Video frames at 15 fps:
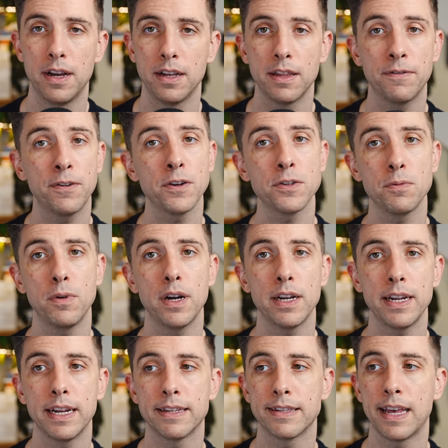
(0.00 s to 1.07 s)
The first one
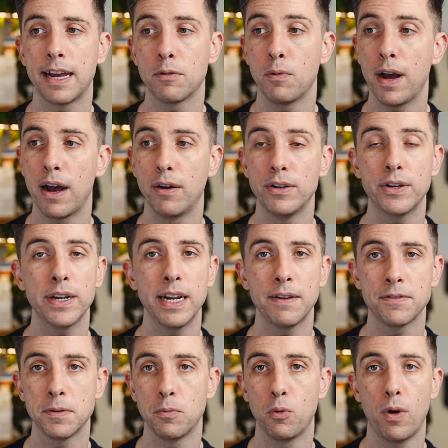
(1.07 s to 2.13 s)
is that, wow, you can have
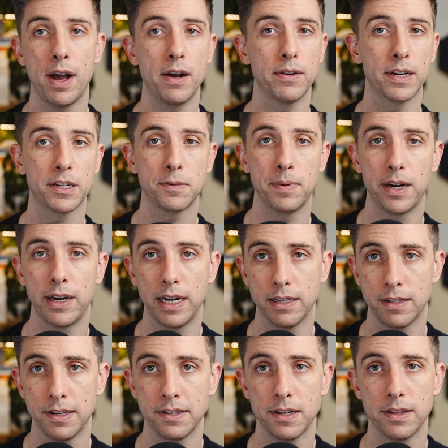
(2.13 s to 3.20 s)
some wild
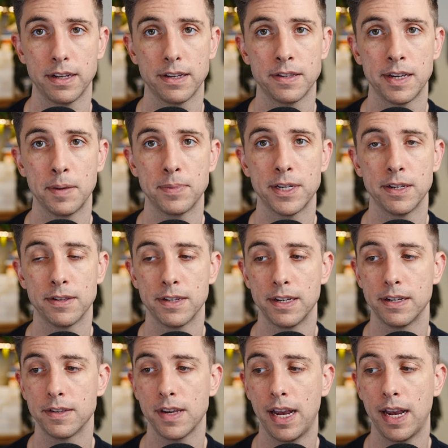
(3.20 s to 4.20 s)
experiences on these substances,